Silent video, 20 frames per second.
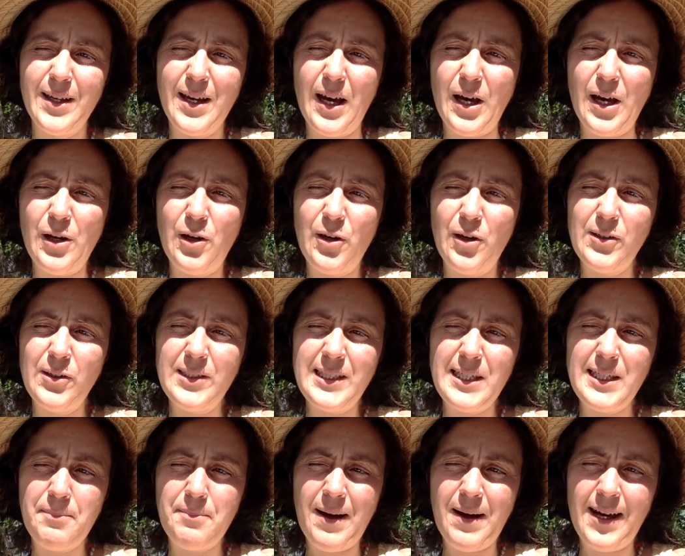and
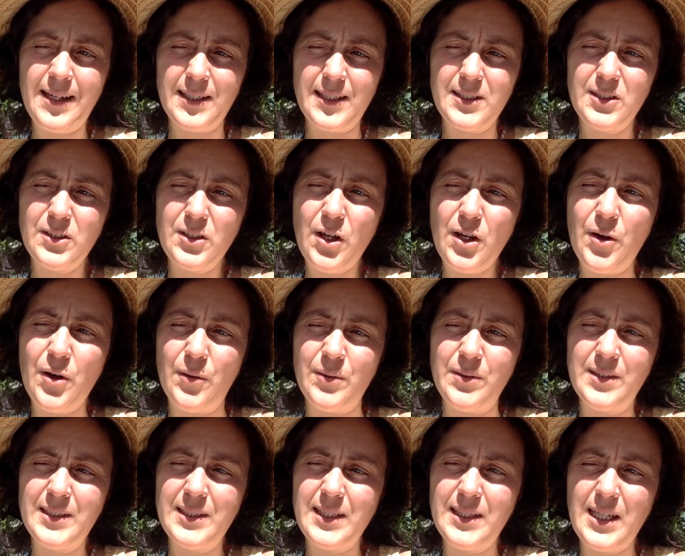loosely packed
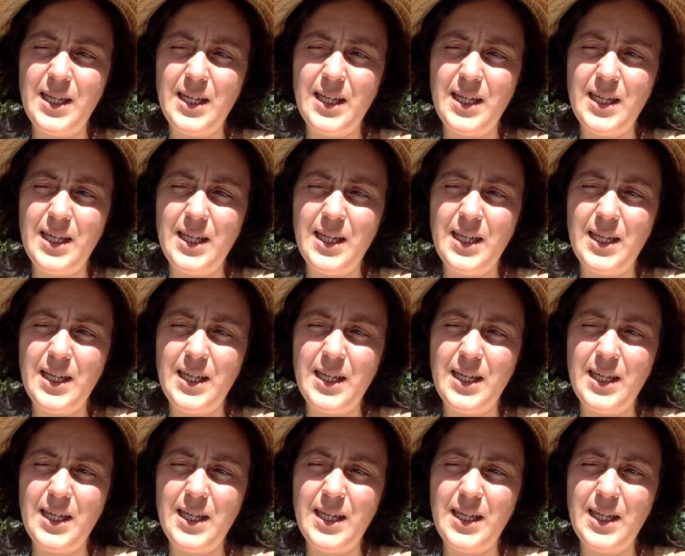stones,